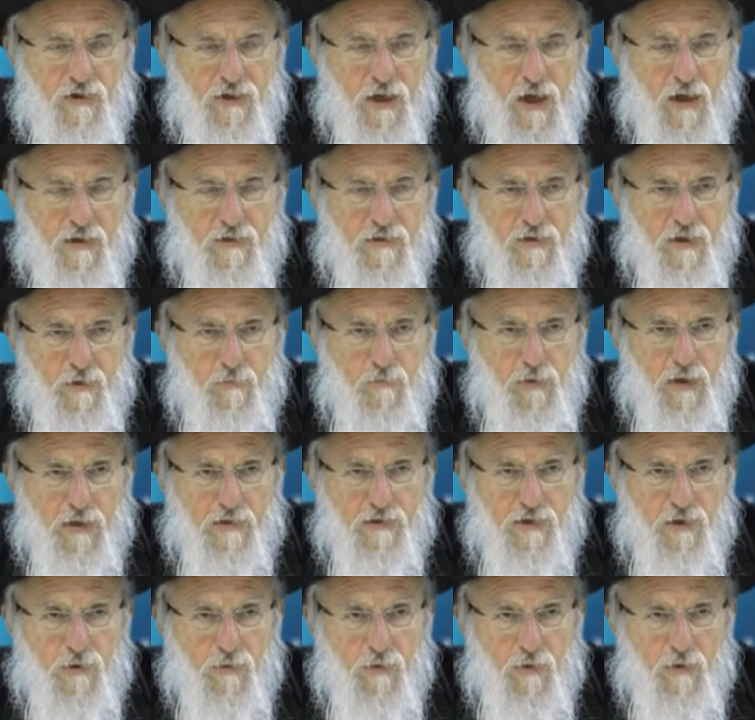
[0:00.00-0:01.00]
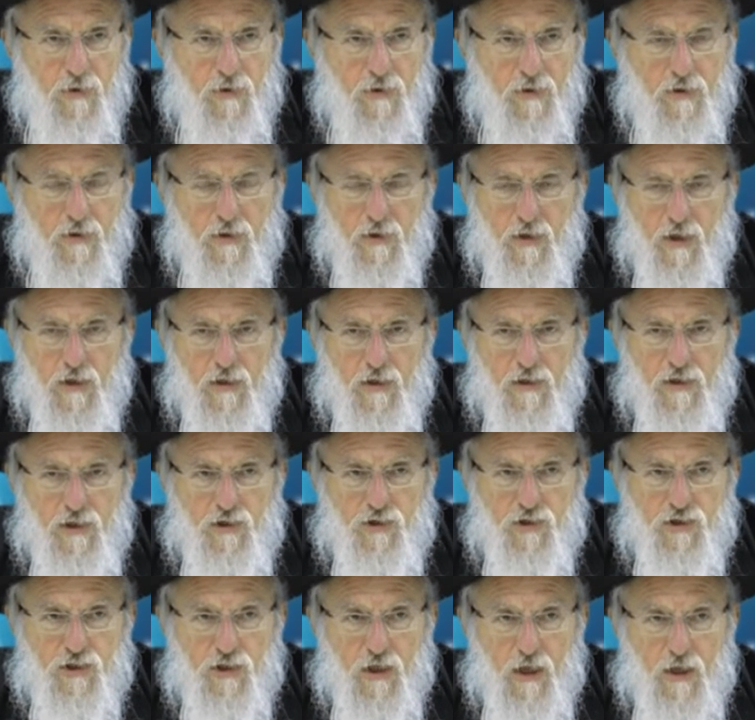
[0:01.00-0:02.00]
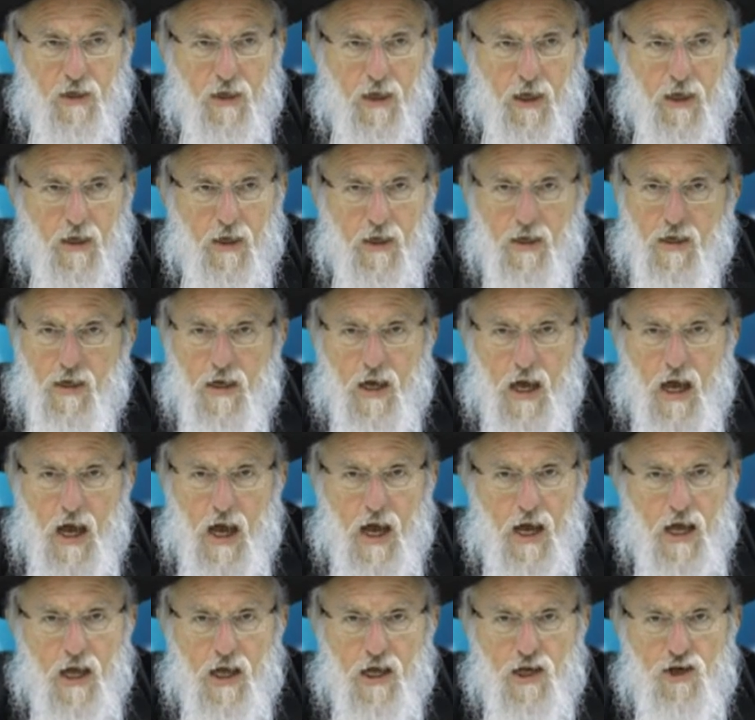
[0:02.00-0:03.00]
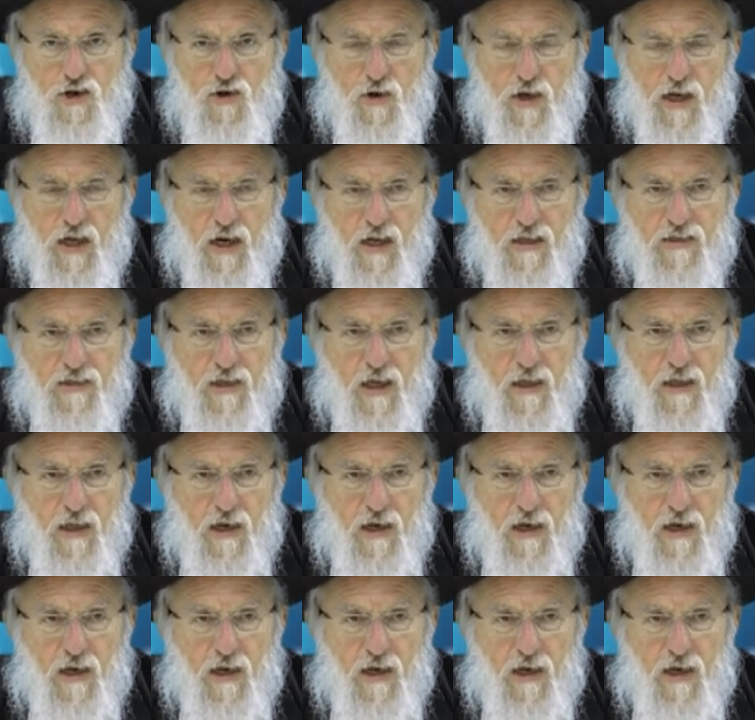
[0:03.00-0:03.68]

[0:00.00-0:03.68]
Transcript: child said, Bless you. And the teacher said, You cannot say